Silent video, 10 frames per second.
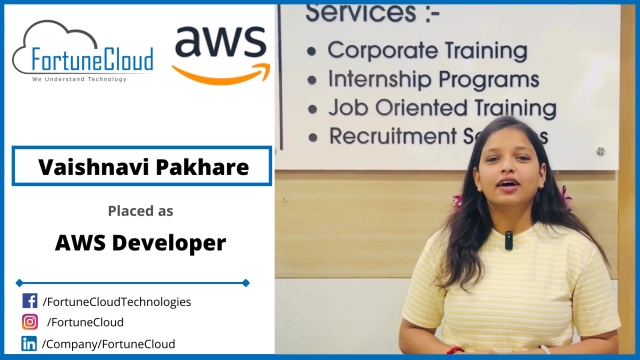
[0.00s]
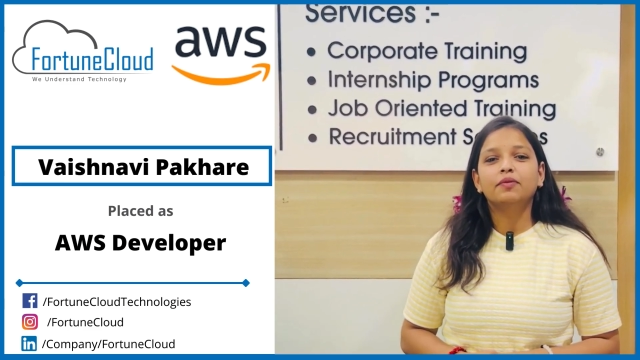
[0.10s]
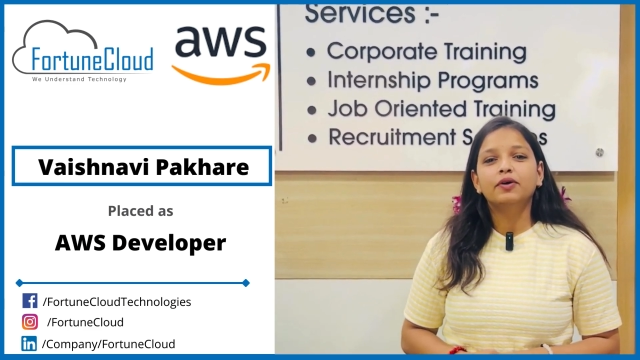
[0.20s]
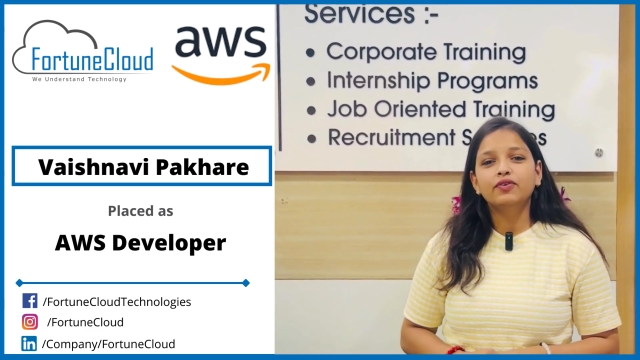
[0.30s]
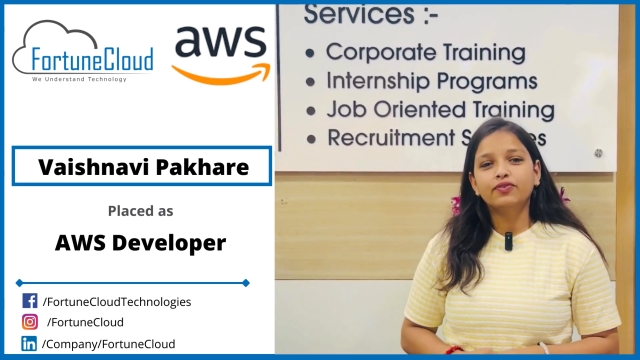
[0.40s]

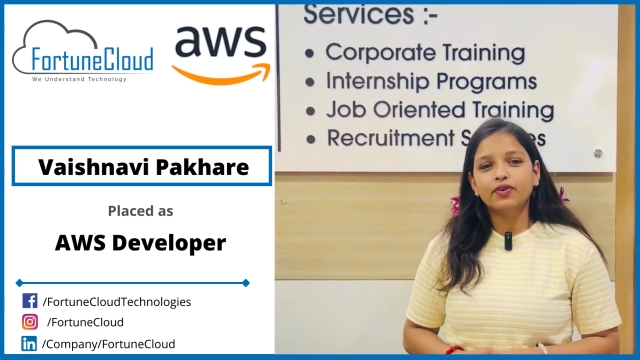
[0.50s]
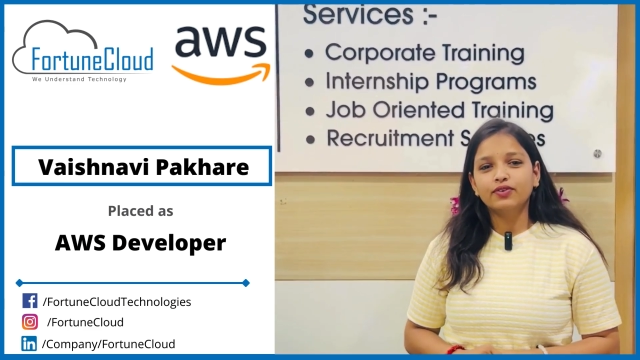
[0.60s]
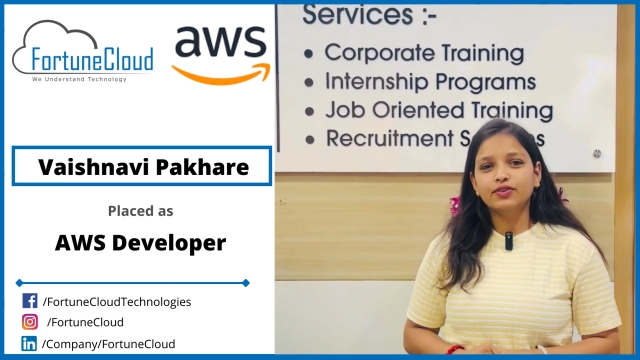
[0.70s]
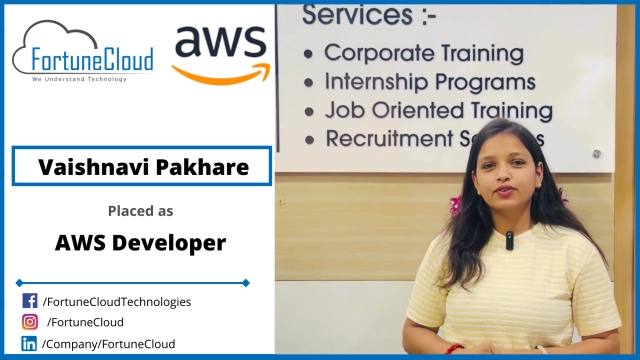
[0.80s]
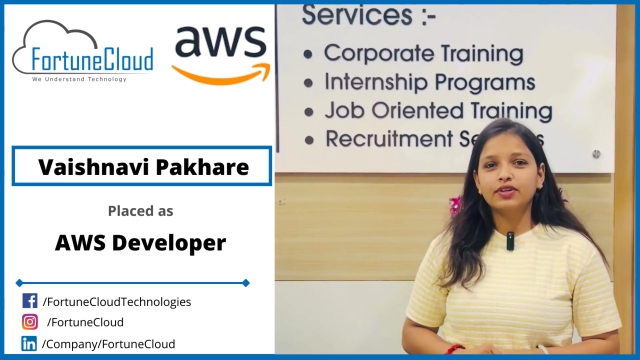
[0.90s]
About
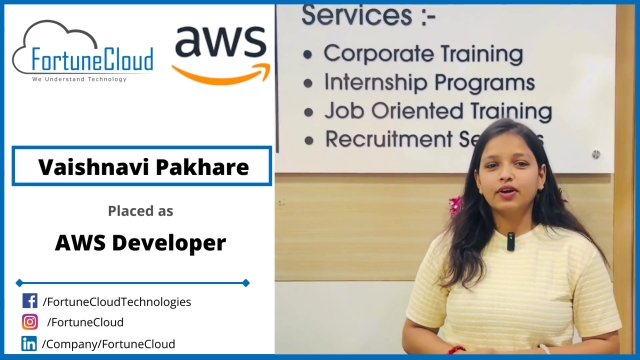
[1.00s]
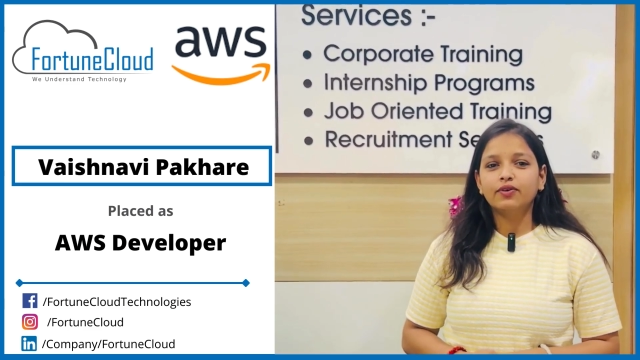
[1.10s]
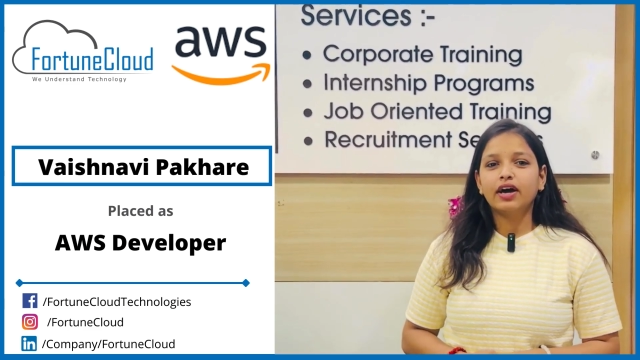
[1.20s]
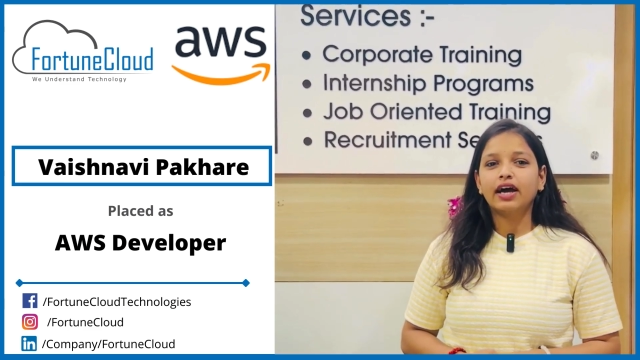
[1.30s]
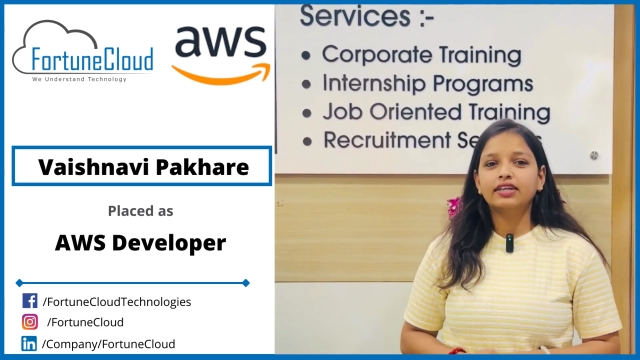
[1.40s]
Fortune Cloud,
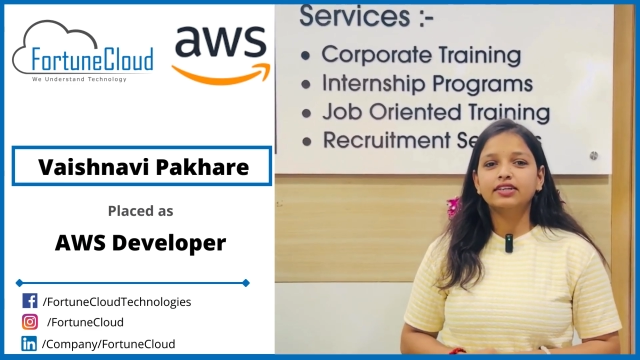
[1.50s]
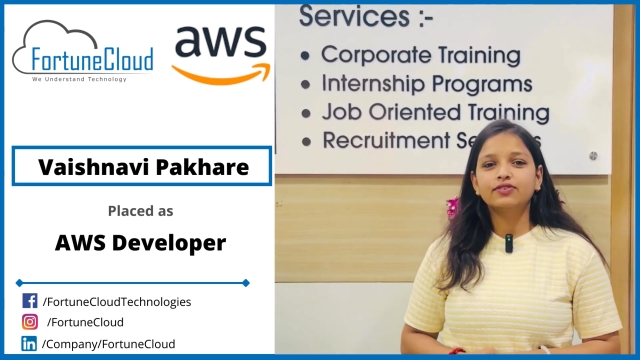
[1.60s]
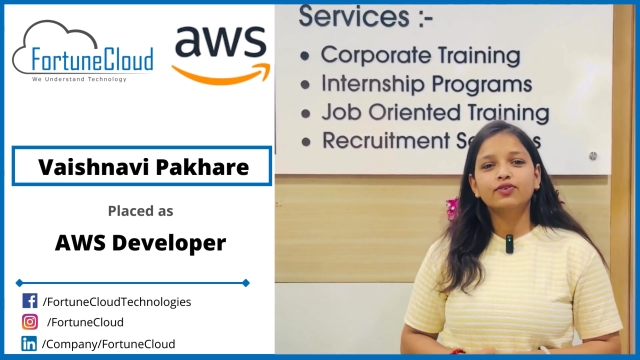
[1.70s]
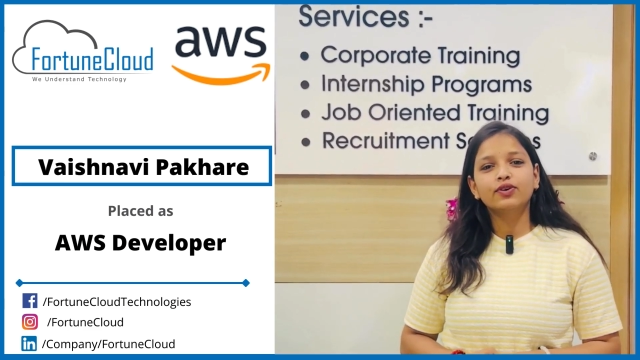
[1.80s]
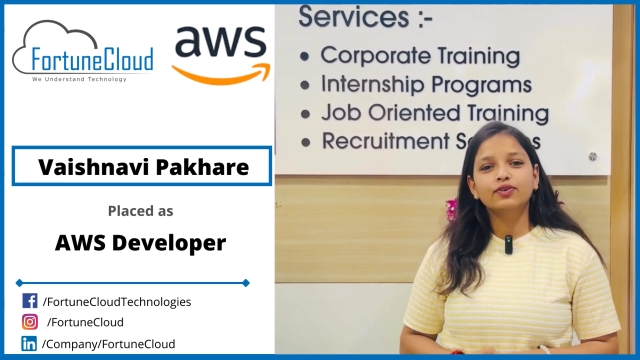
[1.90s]
I
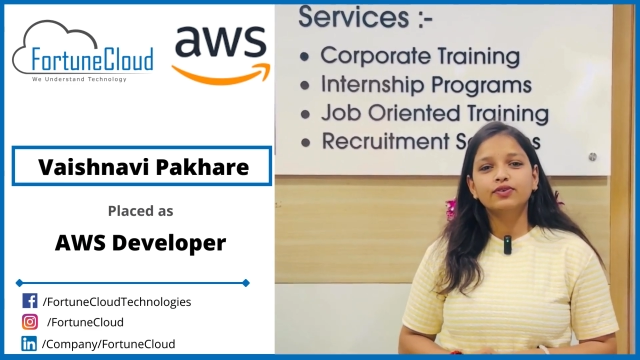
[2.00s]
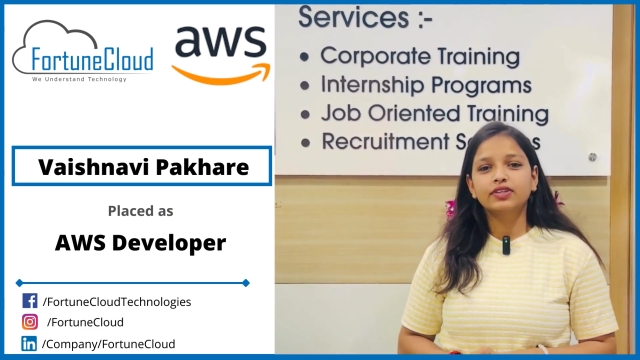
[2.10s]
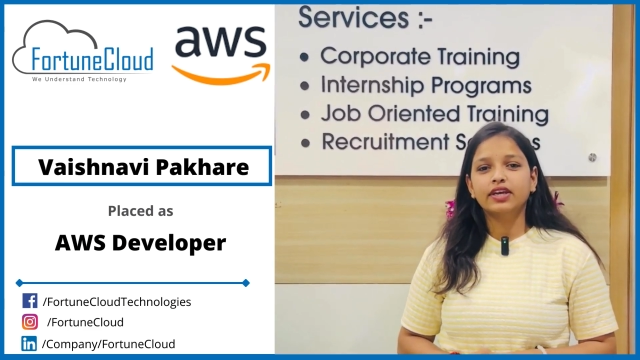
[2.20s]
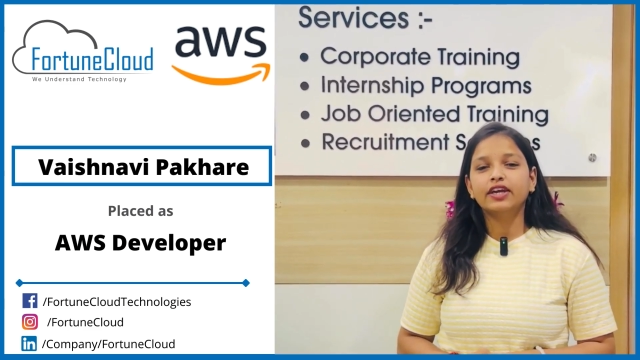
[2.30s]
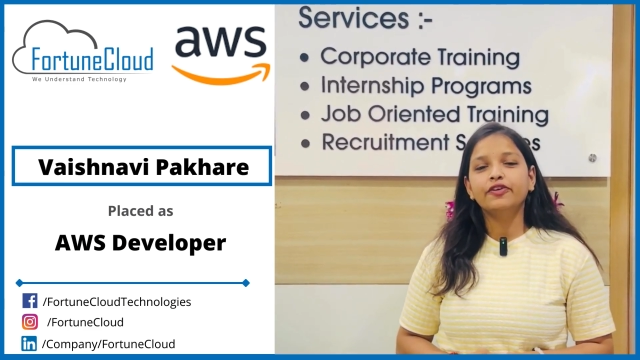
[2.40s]
just want to say,